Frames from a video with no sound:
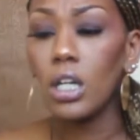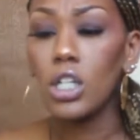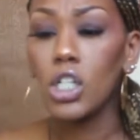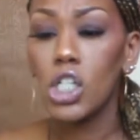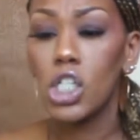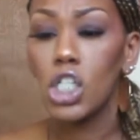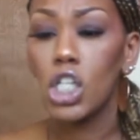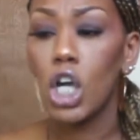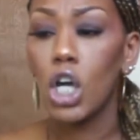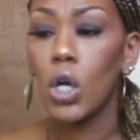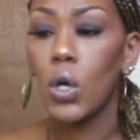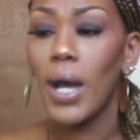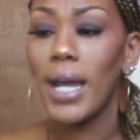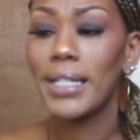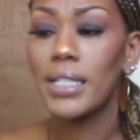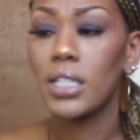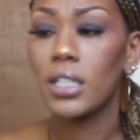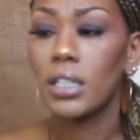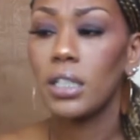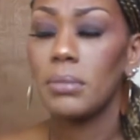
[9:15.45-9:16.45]
So I
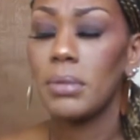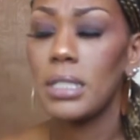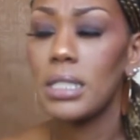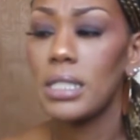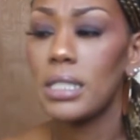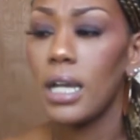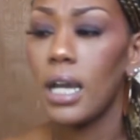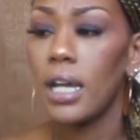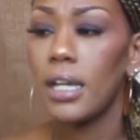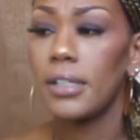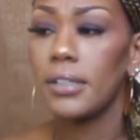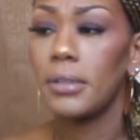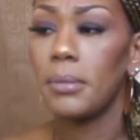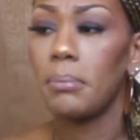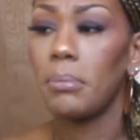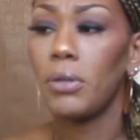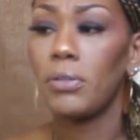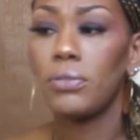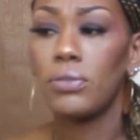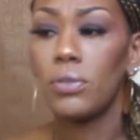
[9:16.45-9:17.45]
took them
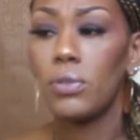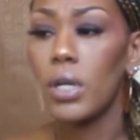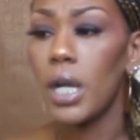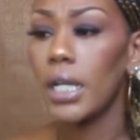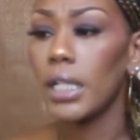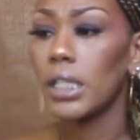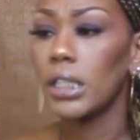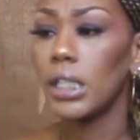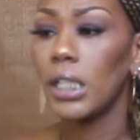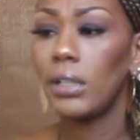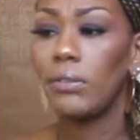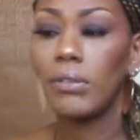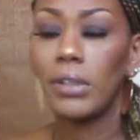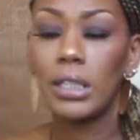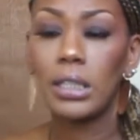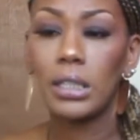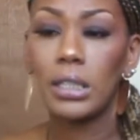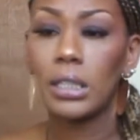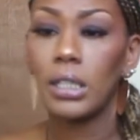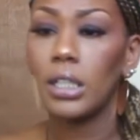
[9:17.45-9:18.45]
inside before I could
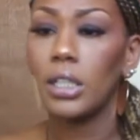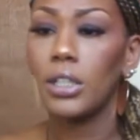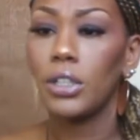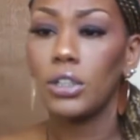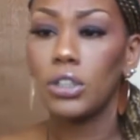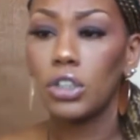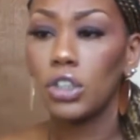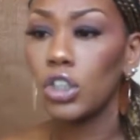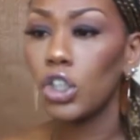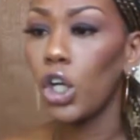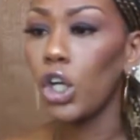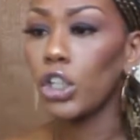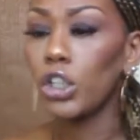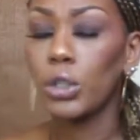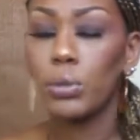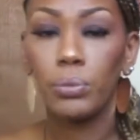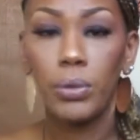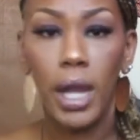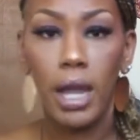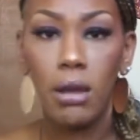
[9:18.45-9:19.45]
even turn
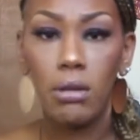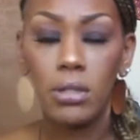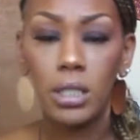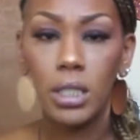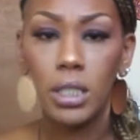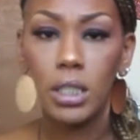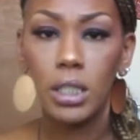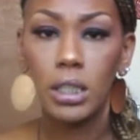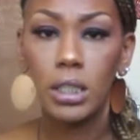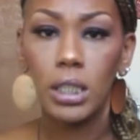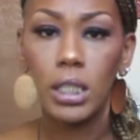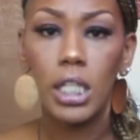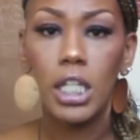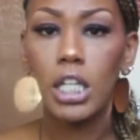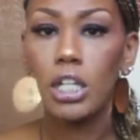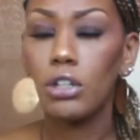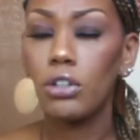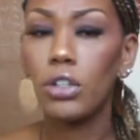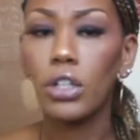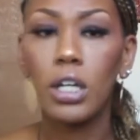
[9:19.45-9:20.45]
around good.
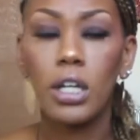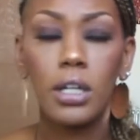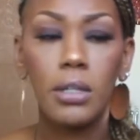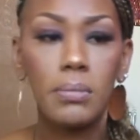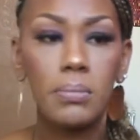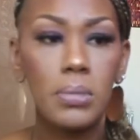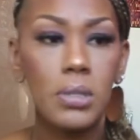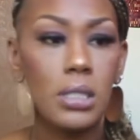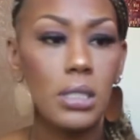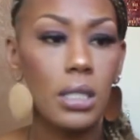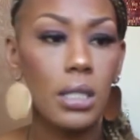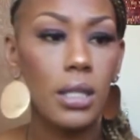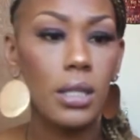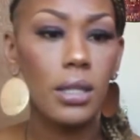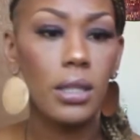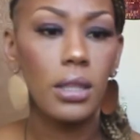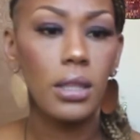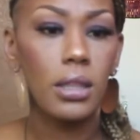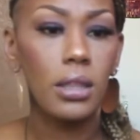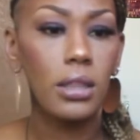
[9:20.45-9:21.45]
Here comes
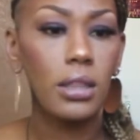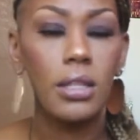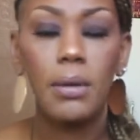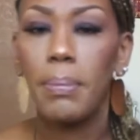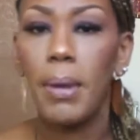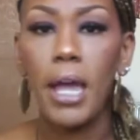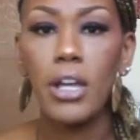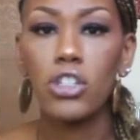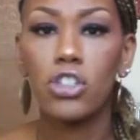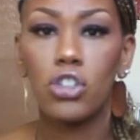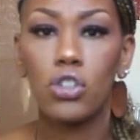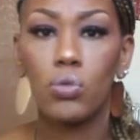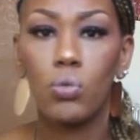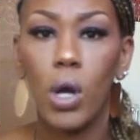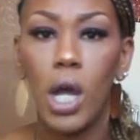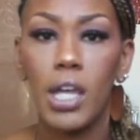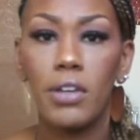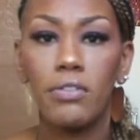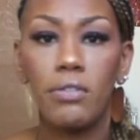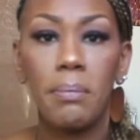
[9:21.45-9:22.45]
the pastor's
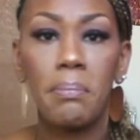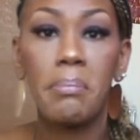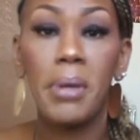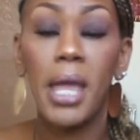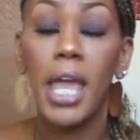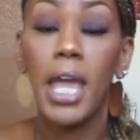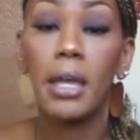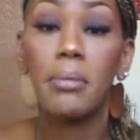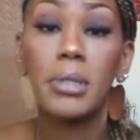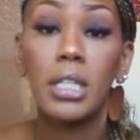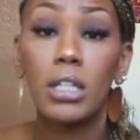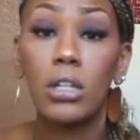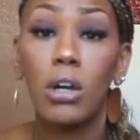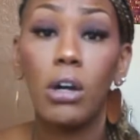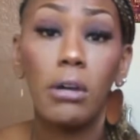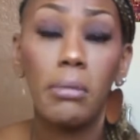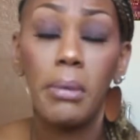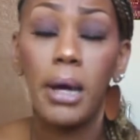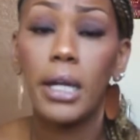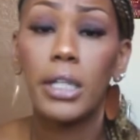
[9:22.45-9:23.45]
wife bamming
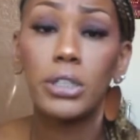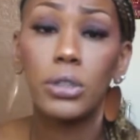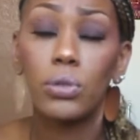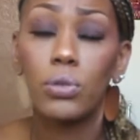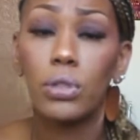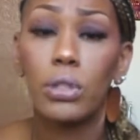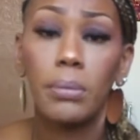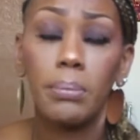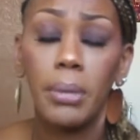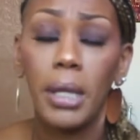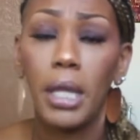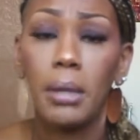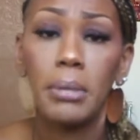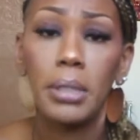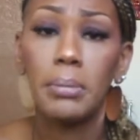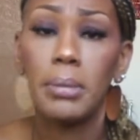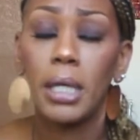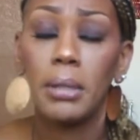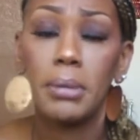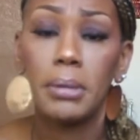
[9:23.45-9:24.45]
on my door.
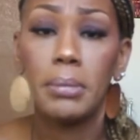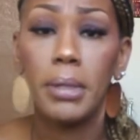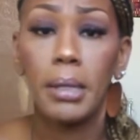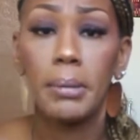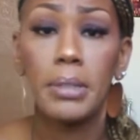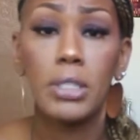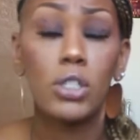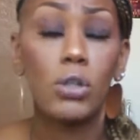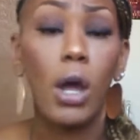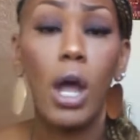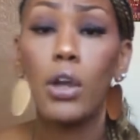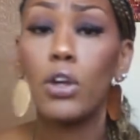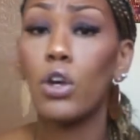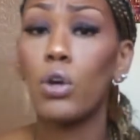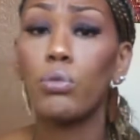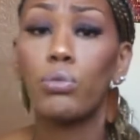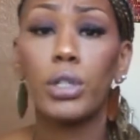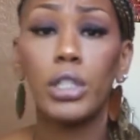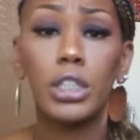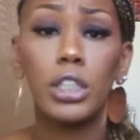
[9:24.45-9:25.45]
Bammy, bammy, bammy. So I
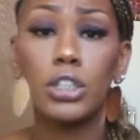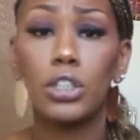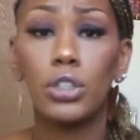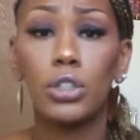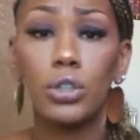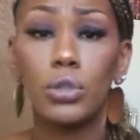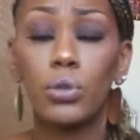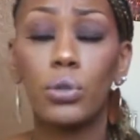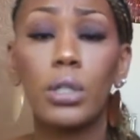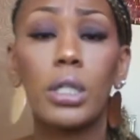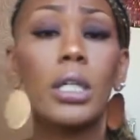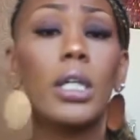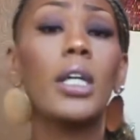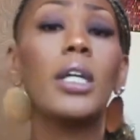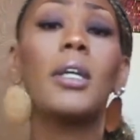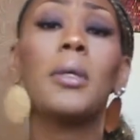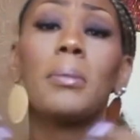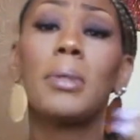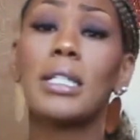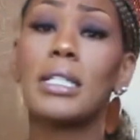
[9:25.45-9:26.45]
go running to the door
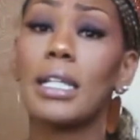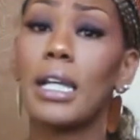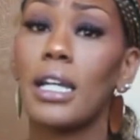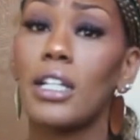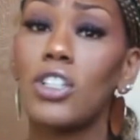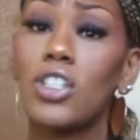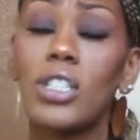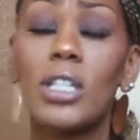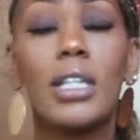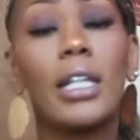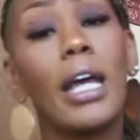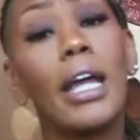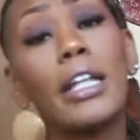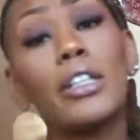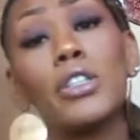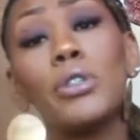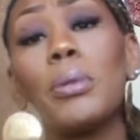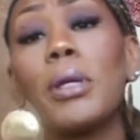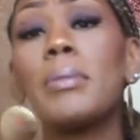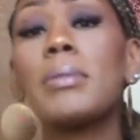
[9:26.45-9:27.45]
because like I just said, I
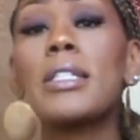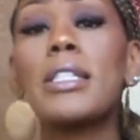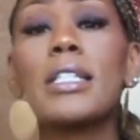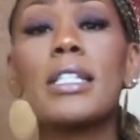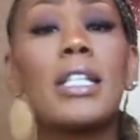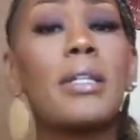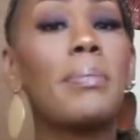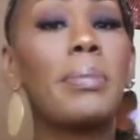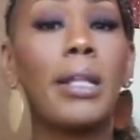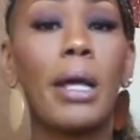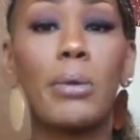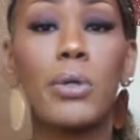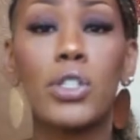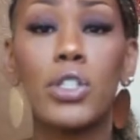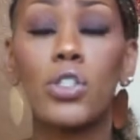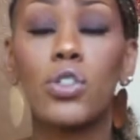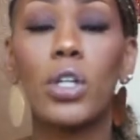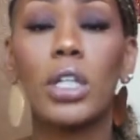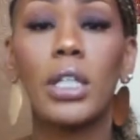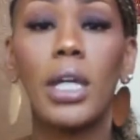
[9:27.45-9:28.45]
had two babies asleep and I
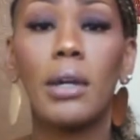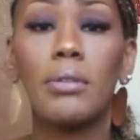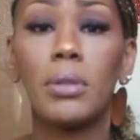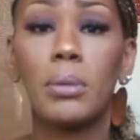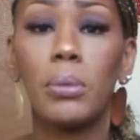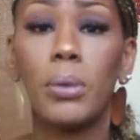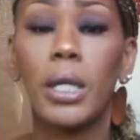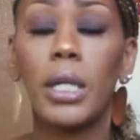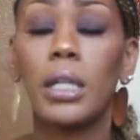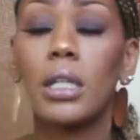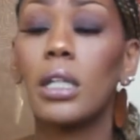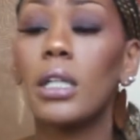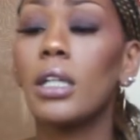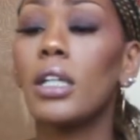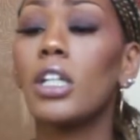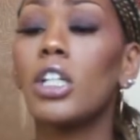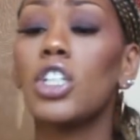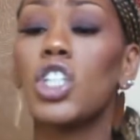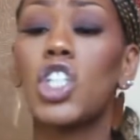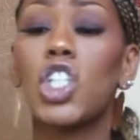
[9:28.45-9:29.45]
wasn't trying to have them wake.
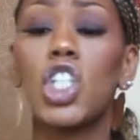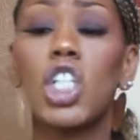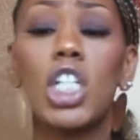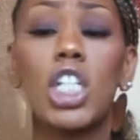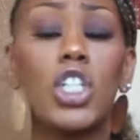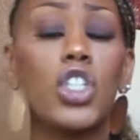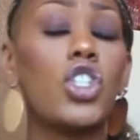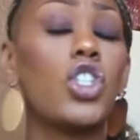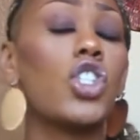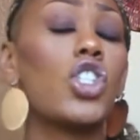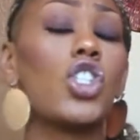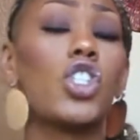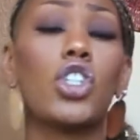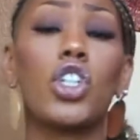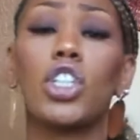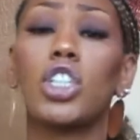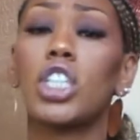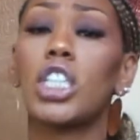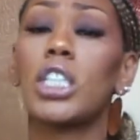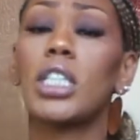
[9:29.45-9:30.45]
She just
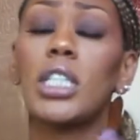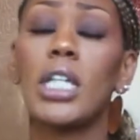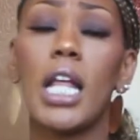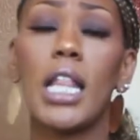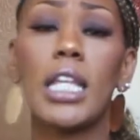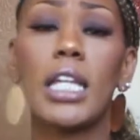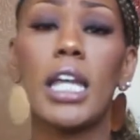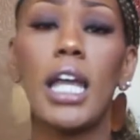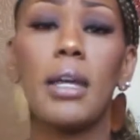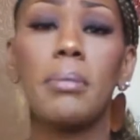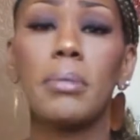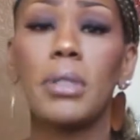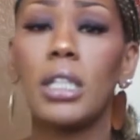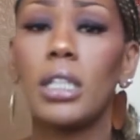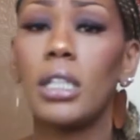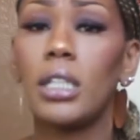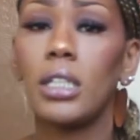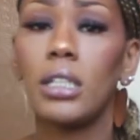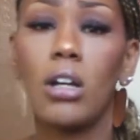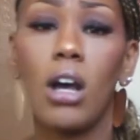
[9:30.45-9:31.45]
starts yelling at
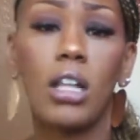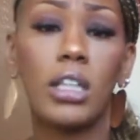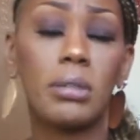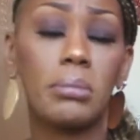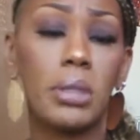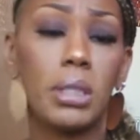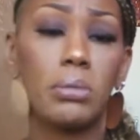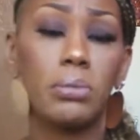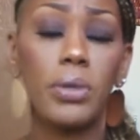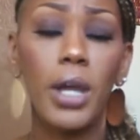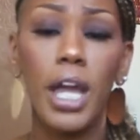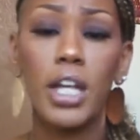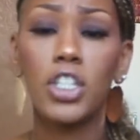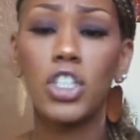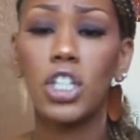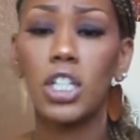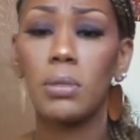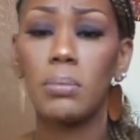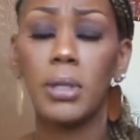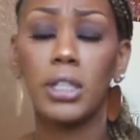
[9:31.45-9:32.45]
me, calling me
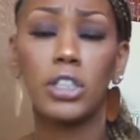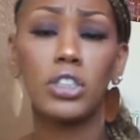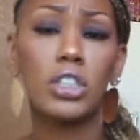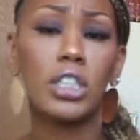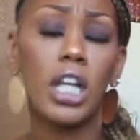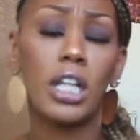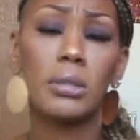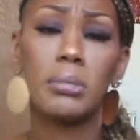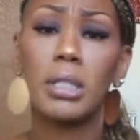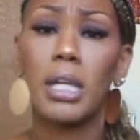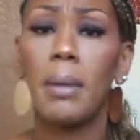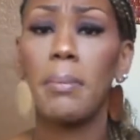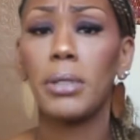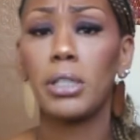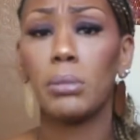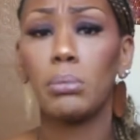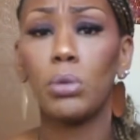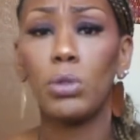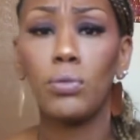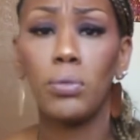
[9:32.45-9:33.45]
ratchet, better telling me I
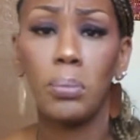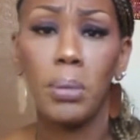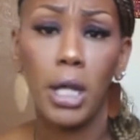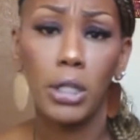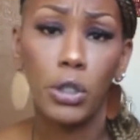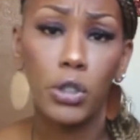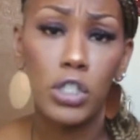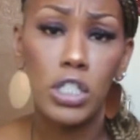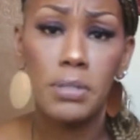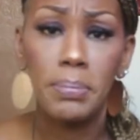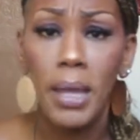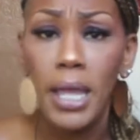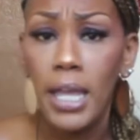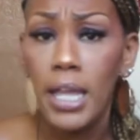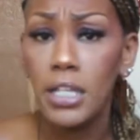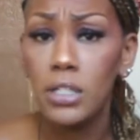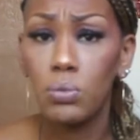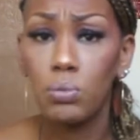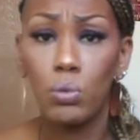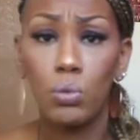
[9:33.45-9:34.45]
better move about her
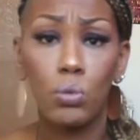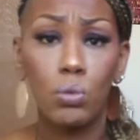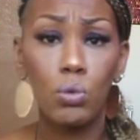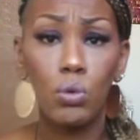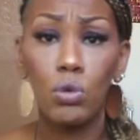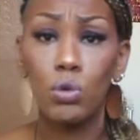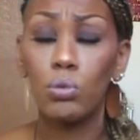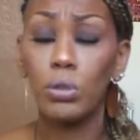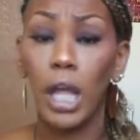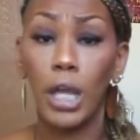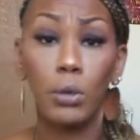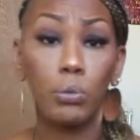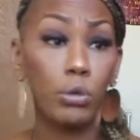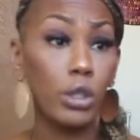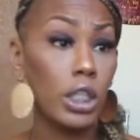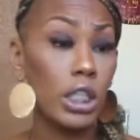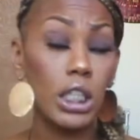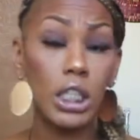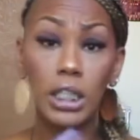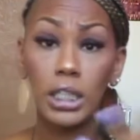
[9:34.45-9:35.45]
space, woo woo, like
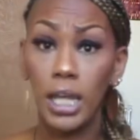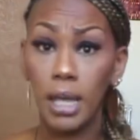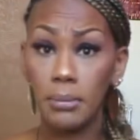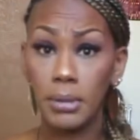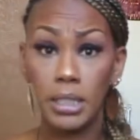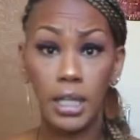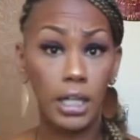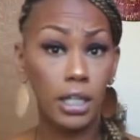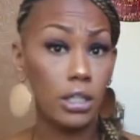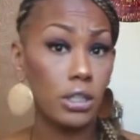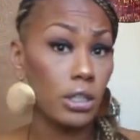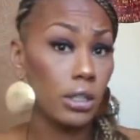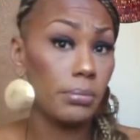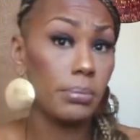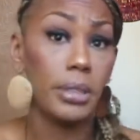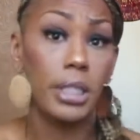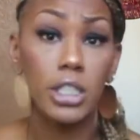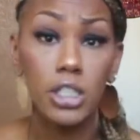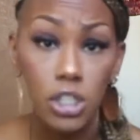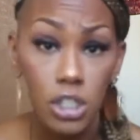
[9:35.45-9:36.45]
really getting at me like a
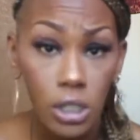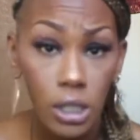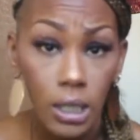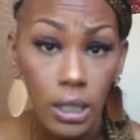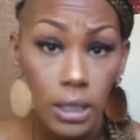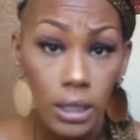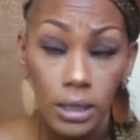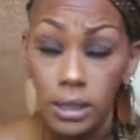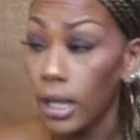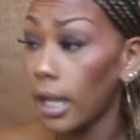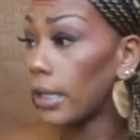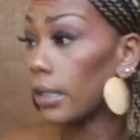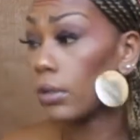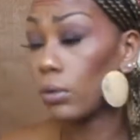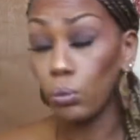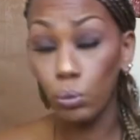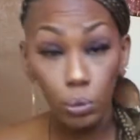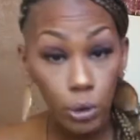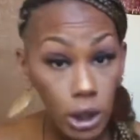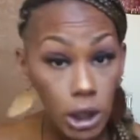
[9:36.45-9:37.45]
hood bitch. Like
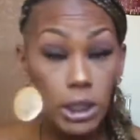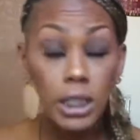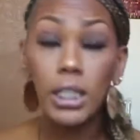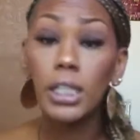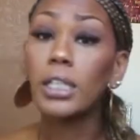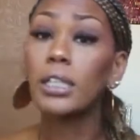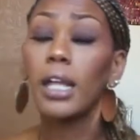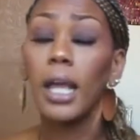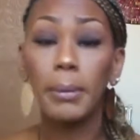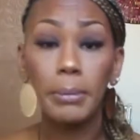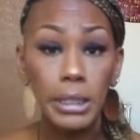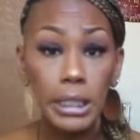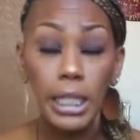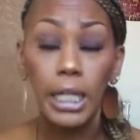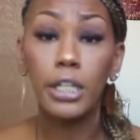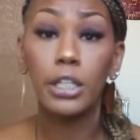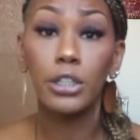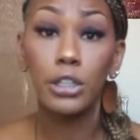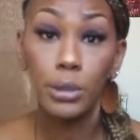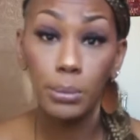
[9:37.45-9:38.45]
really getting at me
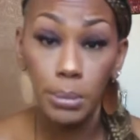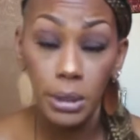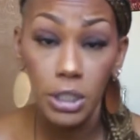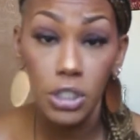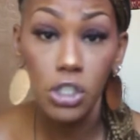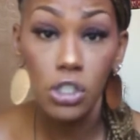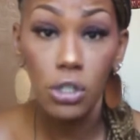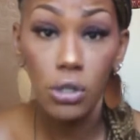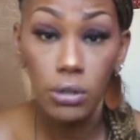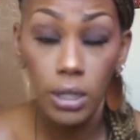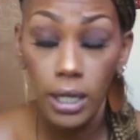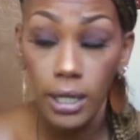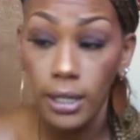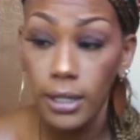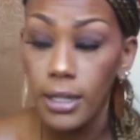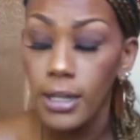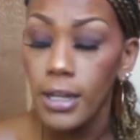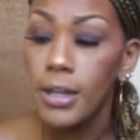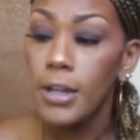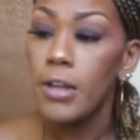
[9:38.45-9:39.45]
like a hood bitch, okay?